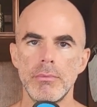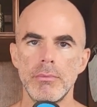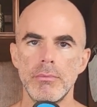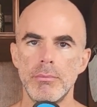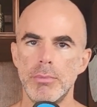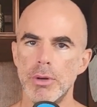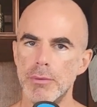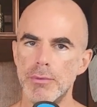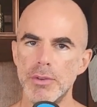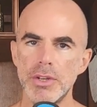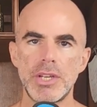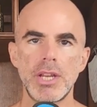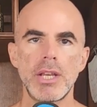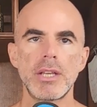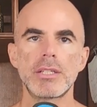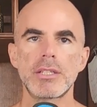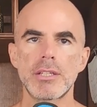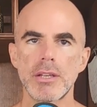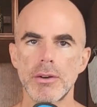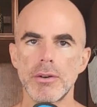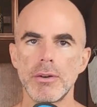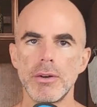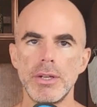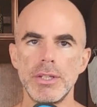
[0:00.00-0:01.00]
But if you take
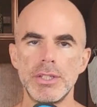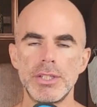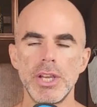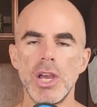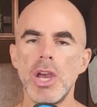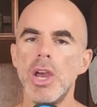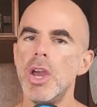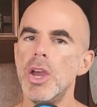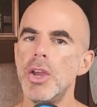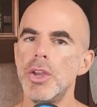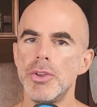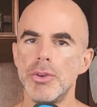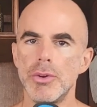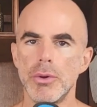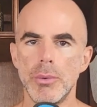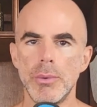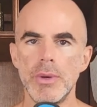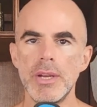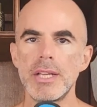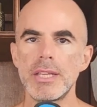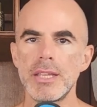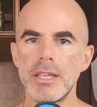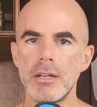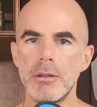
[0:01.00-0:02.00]
steroids, you're a
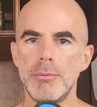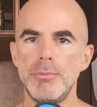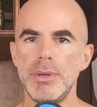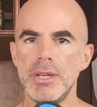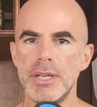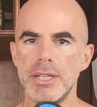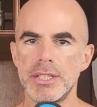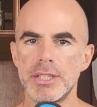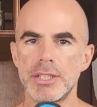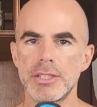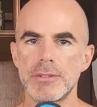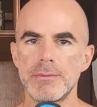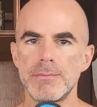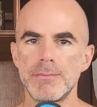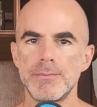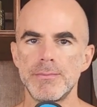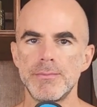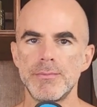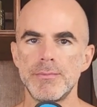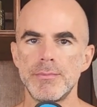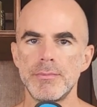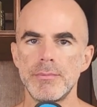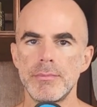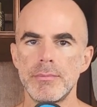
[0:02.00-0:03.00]
weak little bitch.
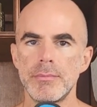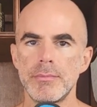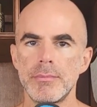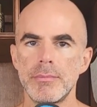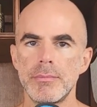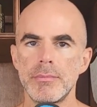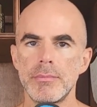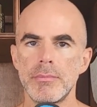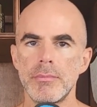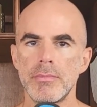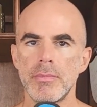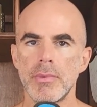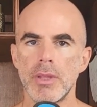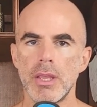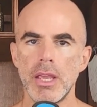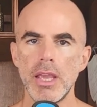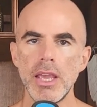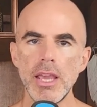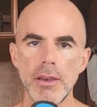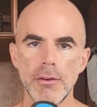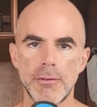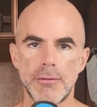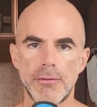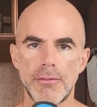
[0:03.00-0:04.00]

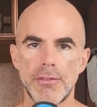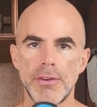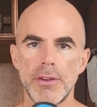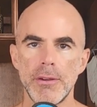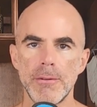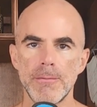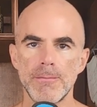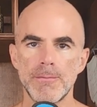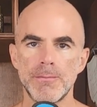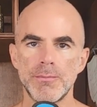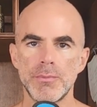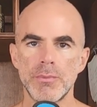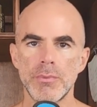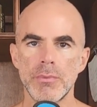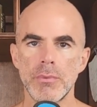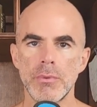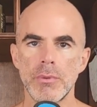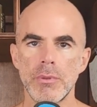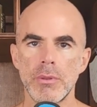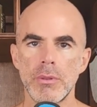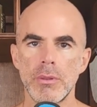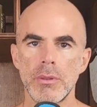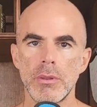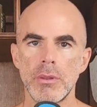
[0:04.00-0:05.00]
If
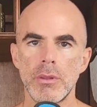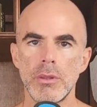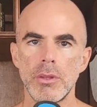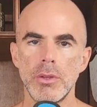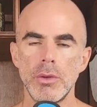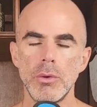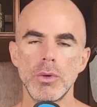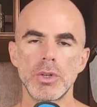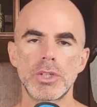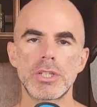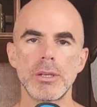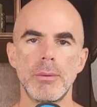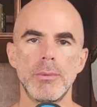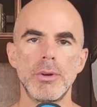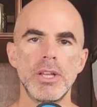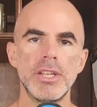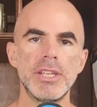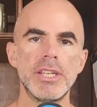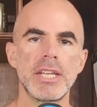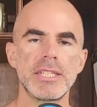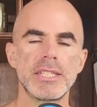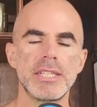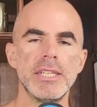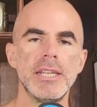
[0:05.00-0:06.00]
you are someone who
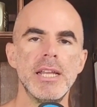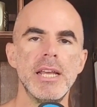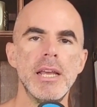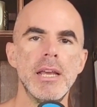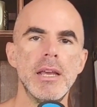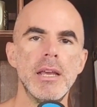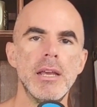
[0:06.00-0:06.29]
doesn't